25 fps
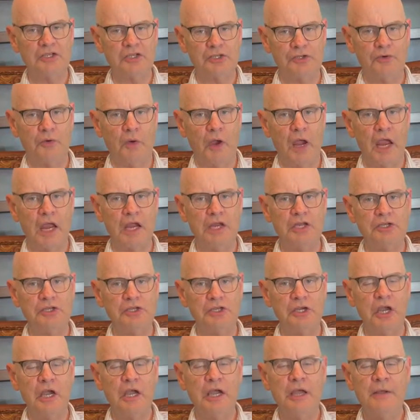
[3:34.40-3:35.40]

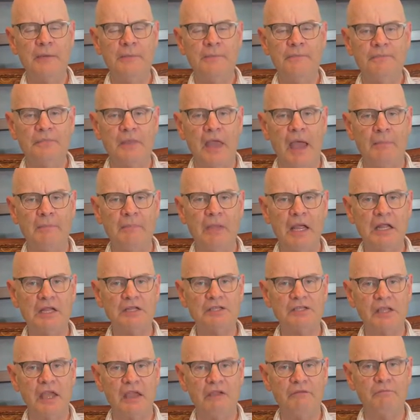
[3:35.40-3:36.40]
strange, that
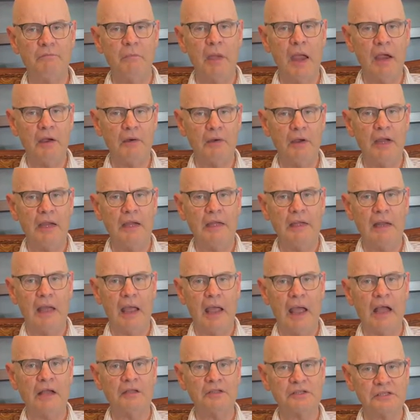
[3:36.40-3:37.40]
means they've married
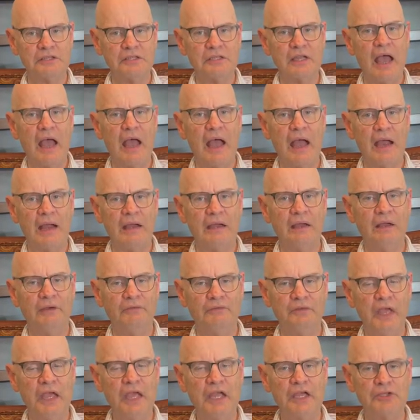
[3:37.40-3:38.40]
outside
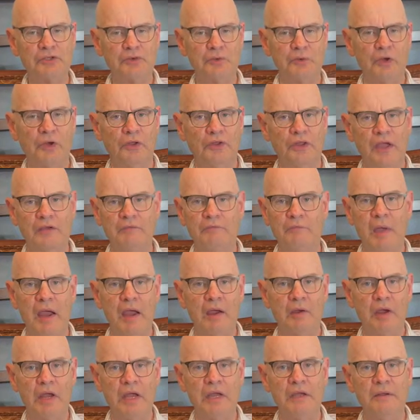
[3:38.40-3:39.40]
of Israel. They've
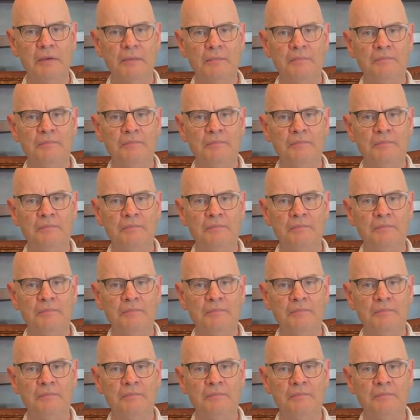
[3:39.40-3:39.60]
married